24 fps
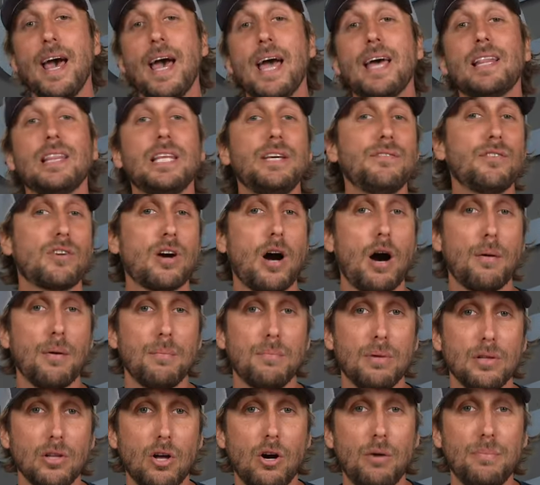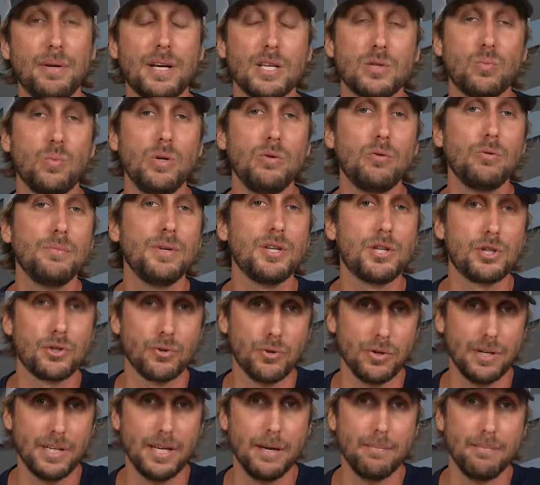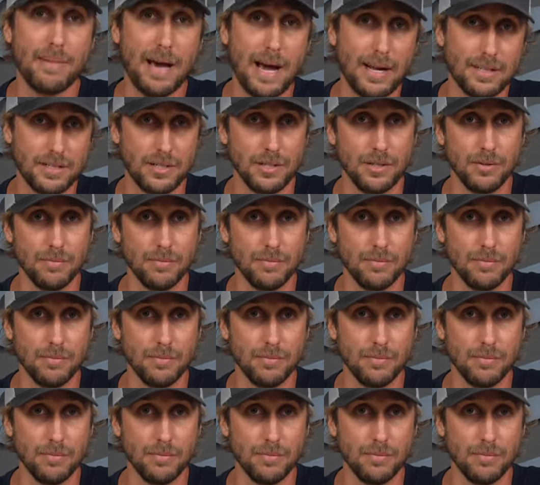and leave a comment below because we will be sure to get back to